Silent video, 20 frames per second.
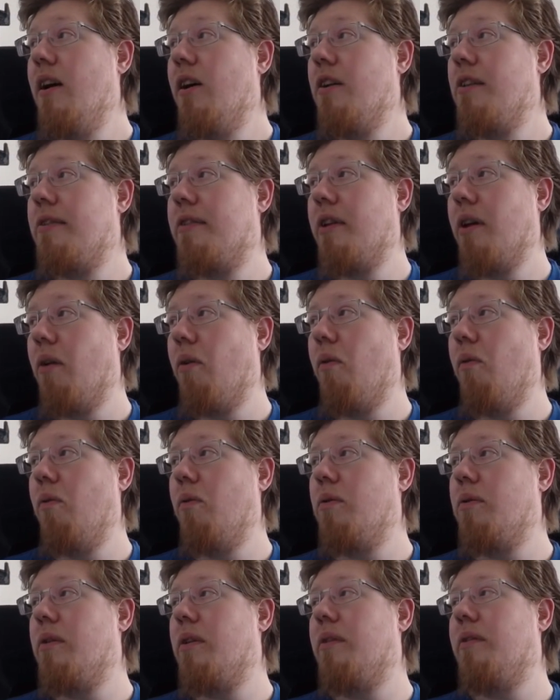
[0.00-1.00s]
Though
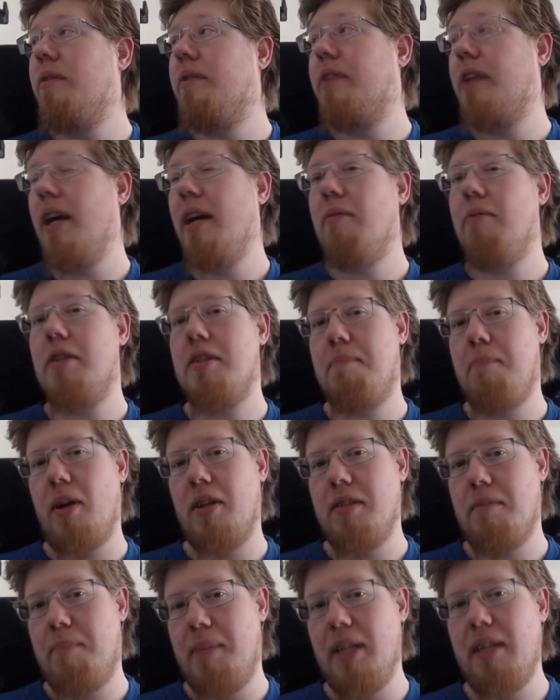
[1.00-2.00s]
their
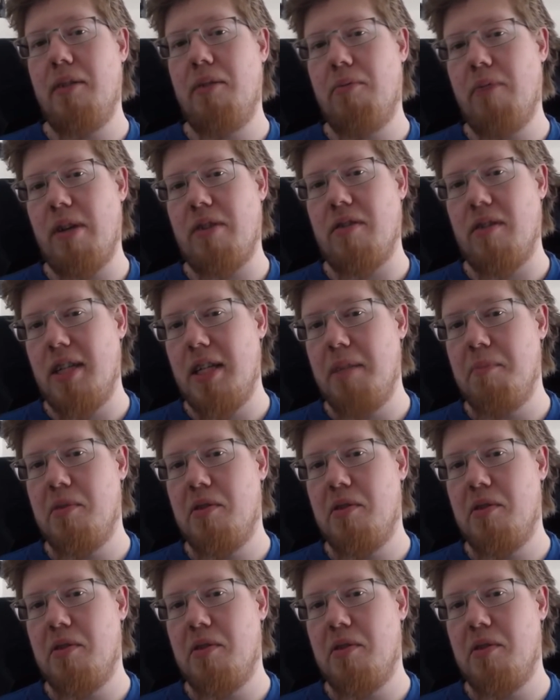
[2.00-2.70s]
responsibility rests on him,